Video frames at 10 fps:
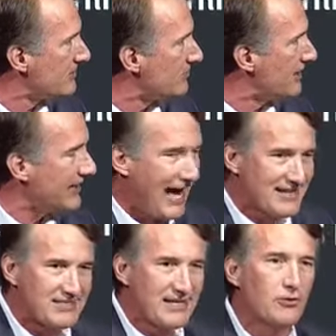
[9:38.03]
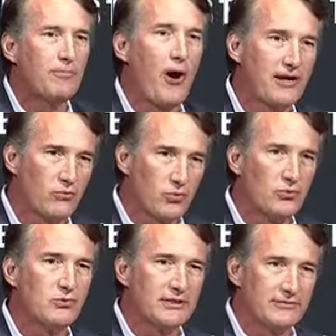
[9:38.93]
and we had had single-party
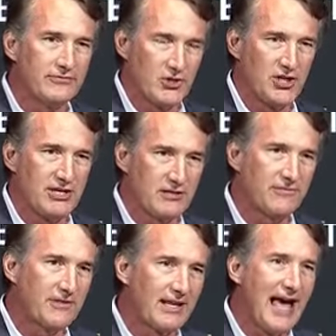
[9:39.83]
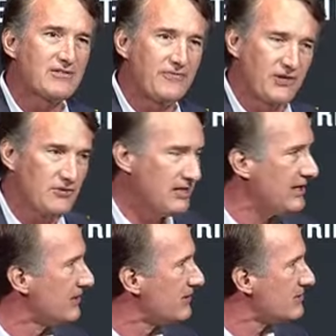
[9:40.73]
rule in Virginia for the last few
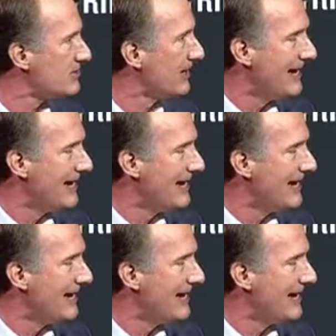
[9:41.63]
years.